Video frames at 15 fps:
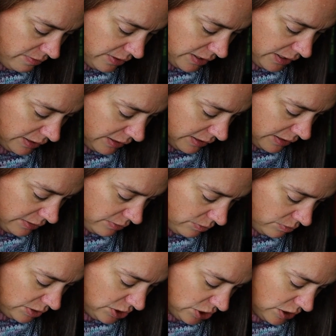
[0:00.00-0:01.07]
and I gotta
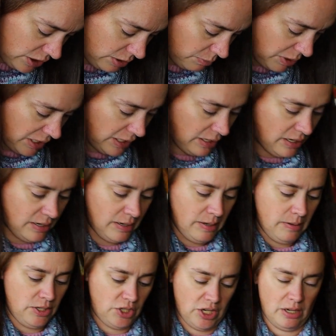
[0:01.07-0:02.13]
reach into my
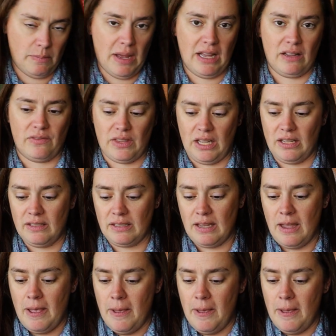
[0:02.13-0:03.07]
giant bag of things.